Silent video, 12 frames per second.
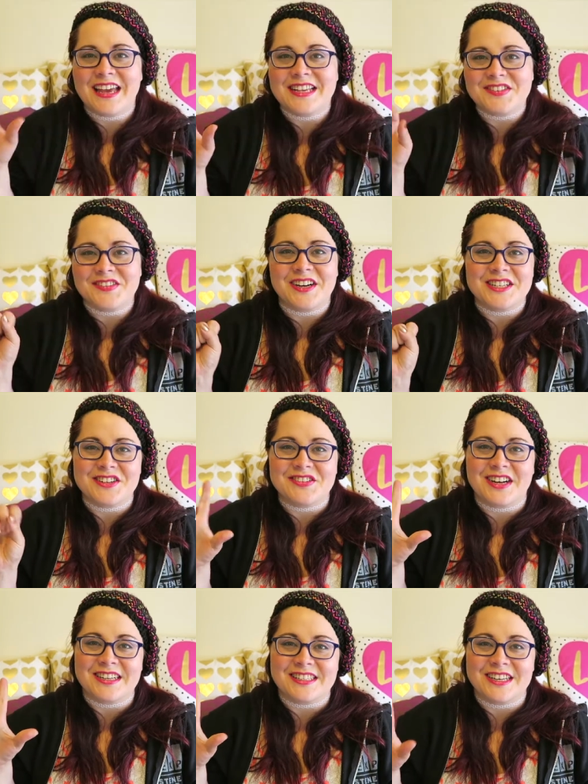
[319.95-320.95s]
Thanks for watching
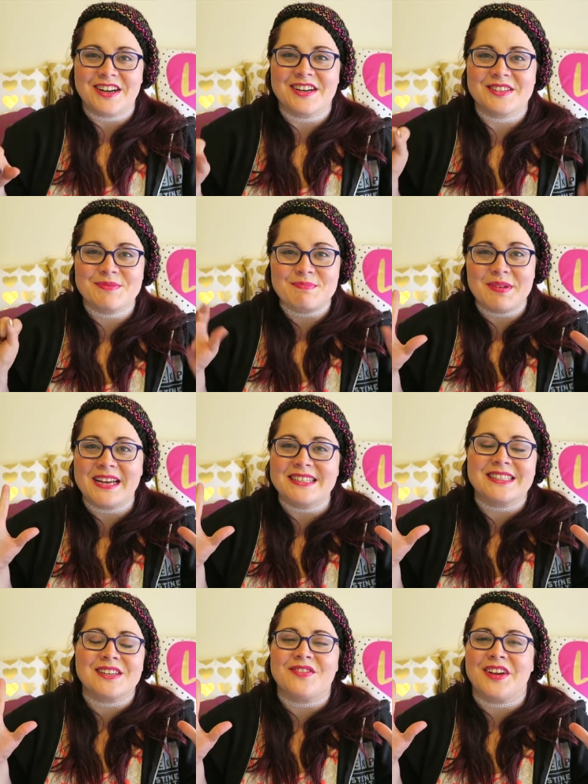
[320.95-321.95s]
Rock Stars
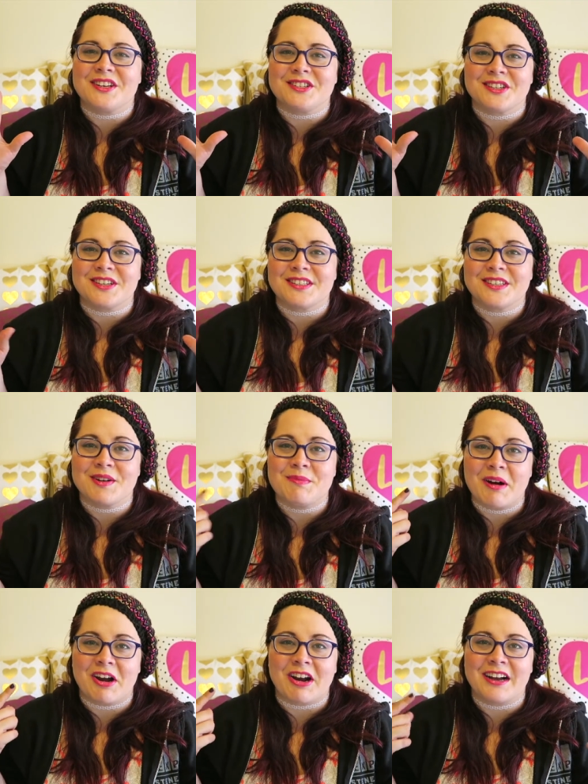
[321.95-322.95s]
Best Adventures,
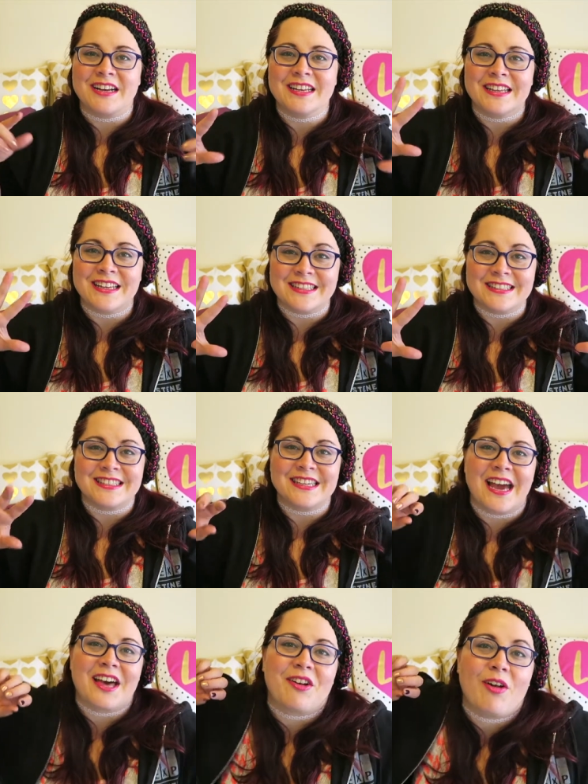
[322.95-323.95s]
Amara in
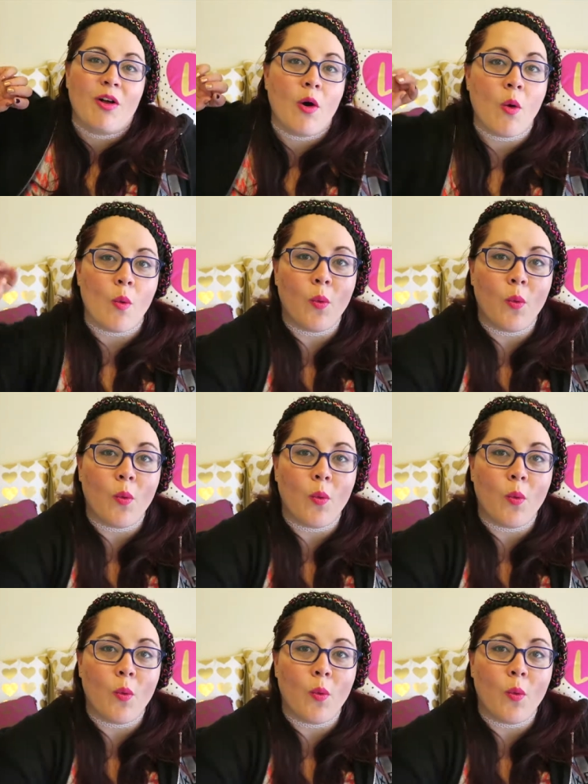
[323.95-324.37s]
Seattle.